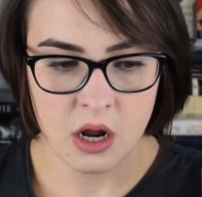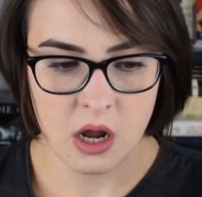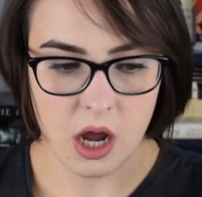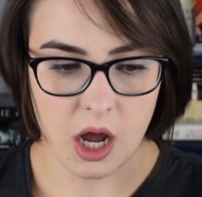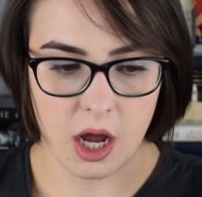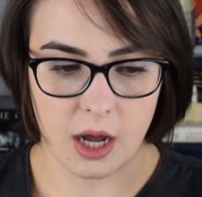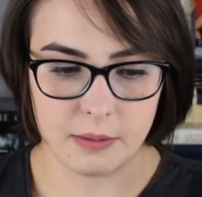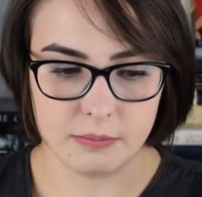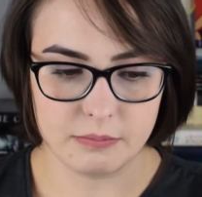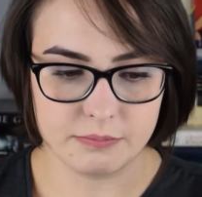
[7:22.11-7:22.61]

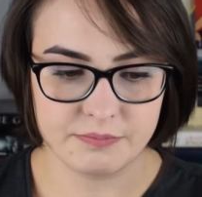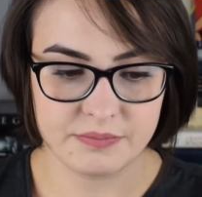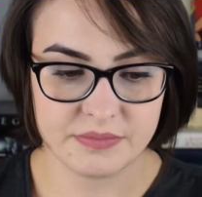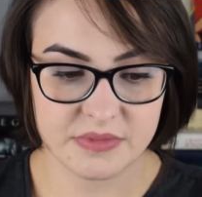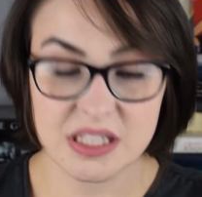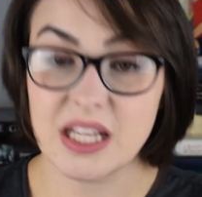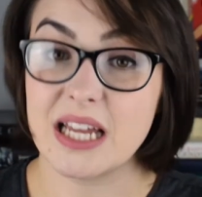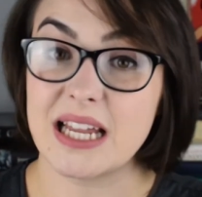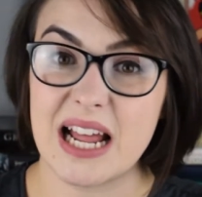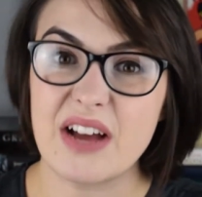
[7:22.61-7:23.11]

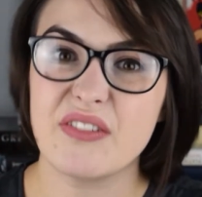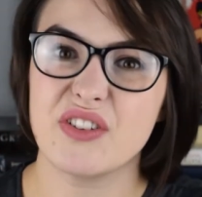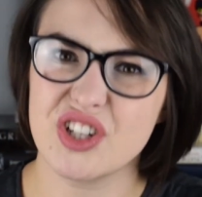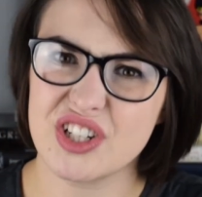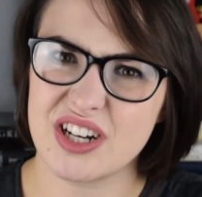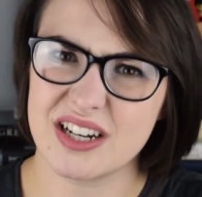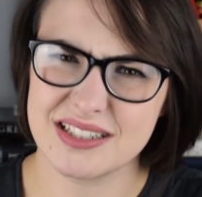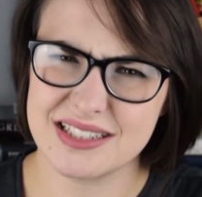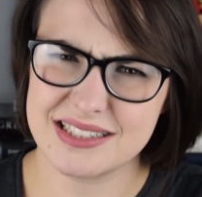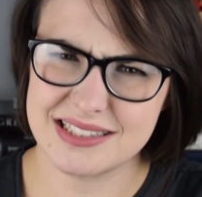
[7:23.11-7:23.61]
Have a good
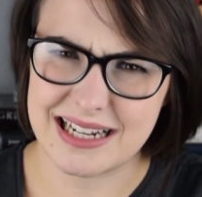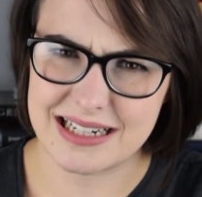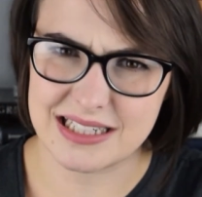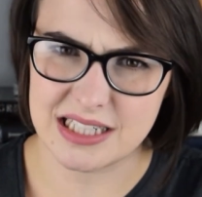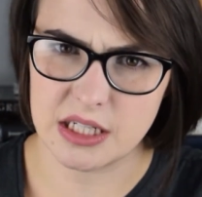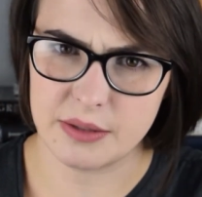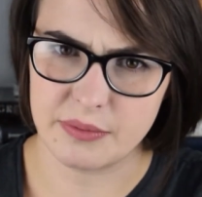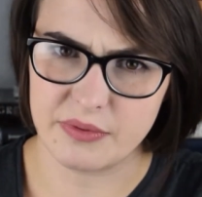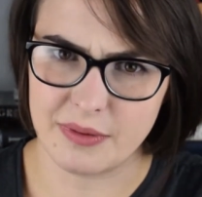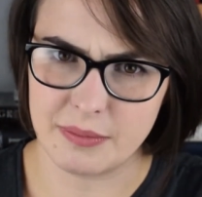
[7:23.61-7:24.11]

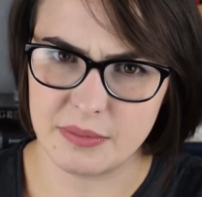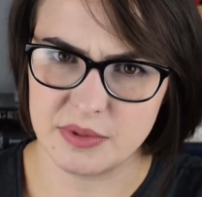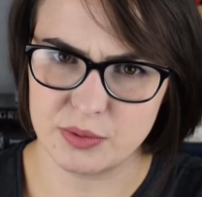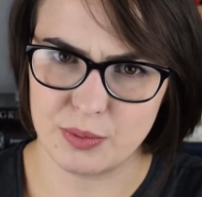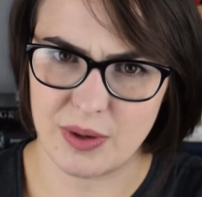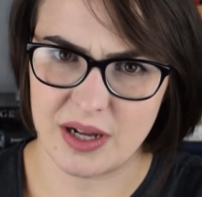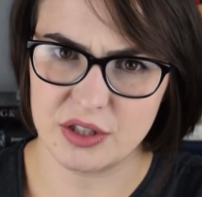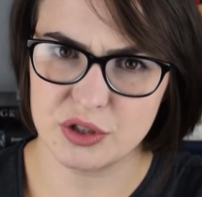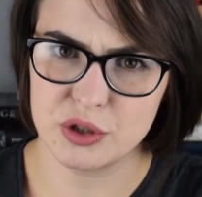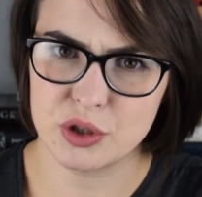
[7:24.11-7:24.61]
understanding of them as
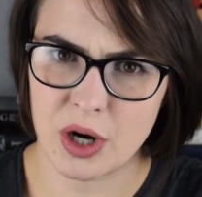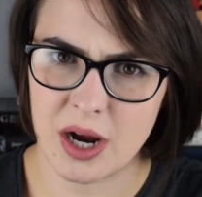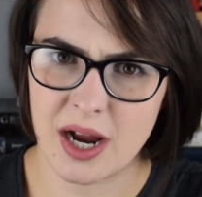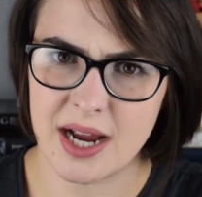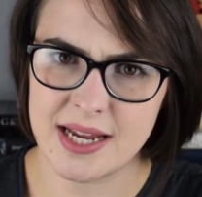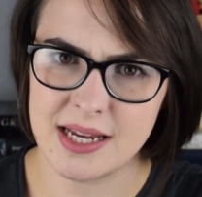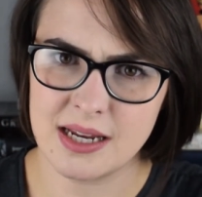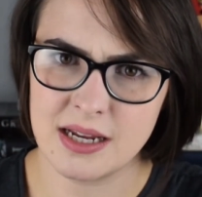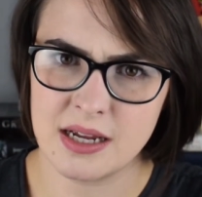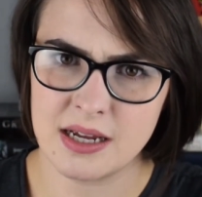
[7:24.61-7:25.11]
well.
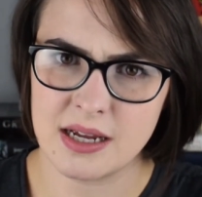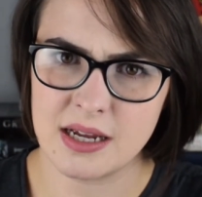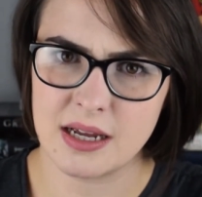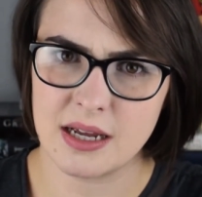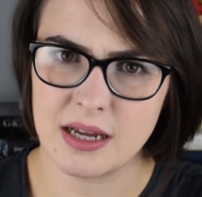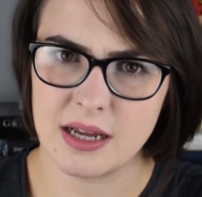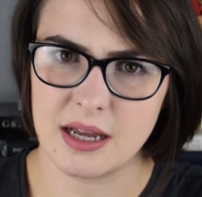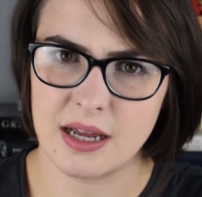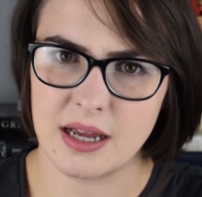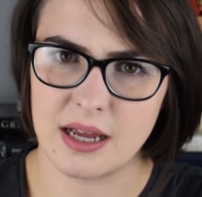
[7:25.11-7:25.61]
Try
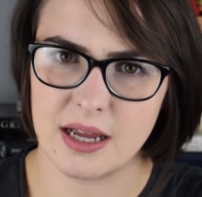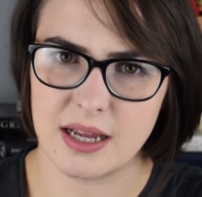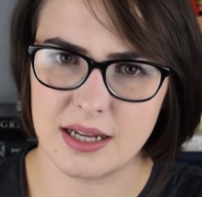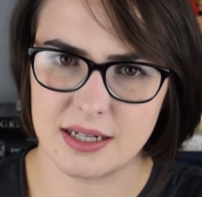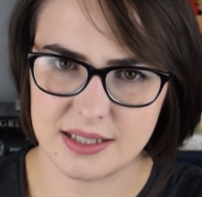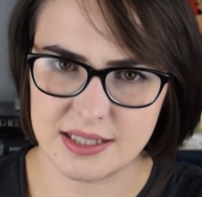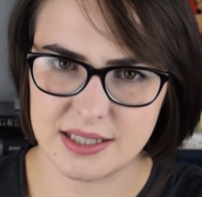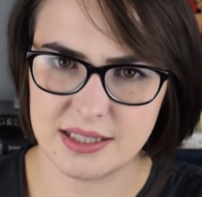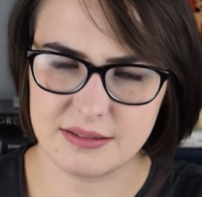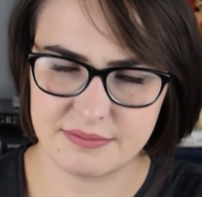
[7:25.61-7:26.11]

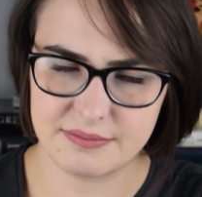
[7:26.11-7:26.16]
and